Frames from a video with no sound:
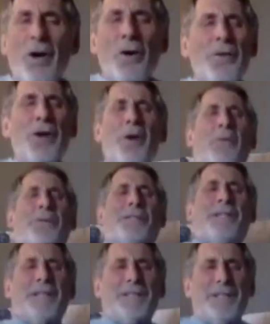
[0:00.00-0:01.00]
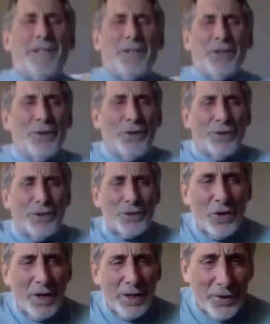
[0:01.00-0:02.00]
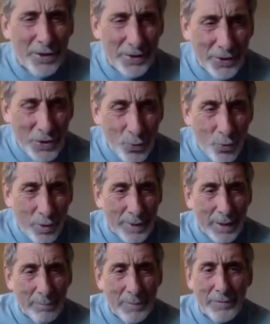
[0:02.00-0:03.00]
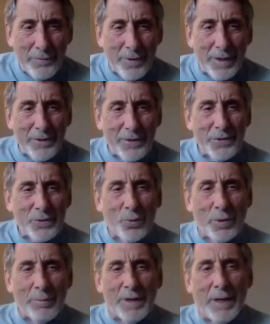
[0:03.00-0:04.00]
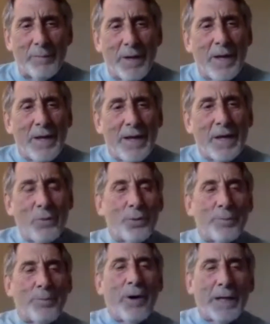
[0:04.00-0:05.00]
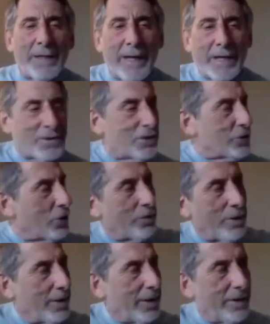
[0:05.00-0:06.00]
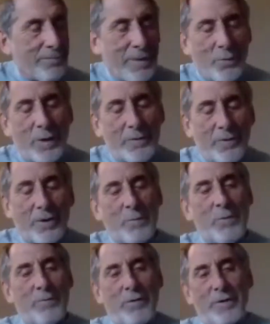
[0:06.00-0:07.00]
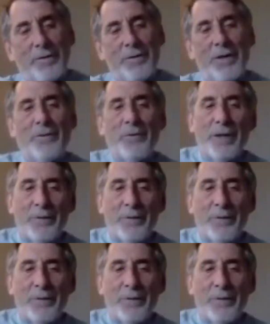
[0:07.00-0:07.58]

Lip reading: no. You just started. You're just warming up, my friend. You're just warming up. When our podcast is over, if my wife, I'll come over, and